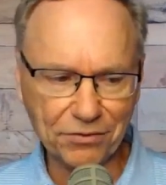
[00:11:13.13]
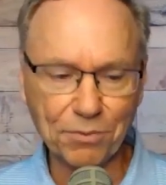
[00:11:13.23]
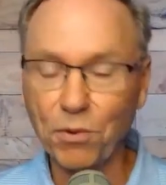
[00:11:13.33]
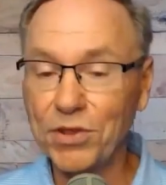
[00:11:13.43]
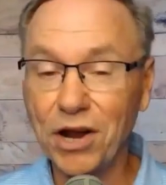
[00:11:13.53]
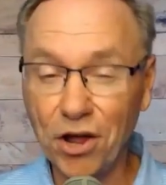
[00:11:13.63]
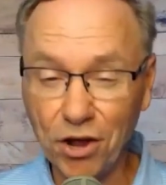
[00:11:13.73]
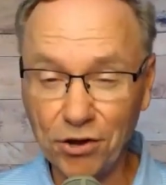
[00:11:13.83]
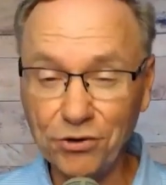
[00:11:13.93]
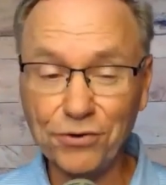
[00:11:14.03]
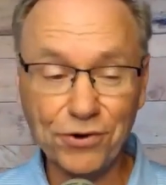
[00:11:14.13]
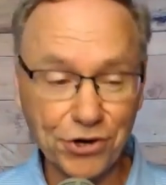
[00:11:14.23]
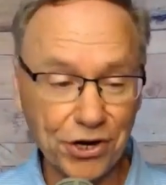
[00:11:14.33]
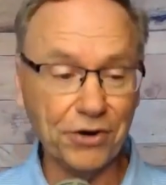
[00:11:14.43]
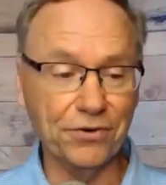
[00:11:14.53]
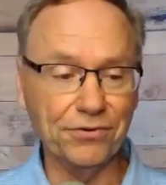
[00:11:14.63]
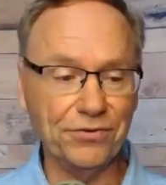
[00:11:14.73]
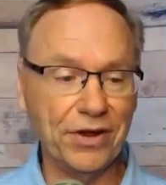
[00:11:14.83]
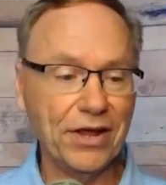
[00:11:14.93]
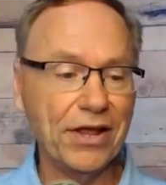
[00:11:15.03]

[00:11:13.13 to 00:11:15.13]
For more than 100 years,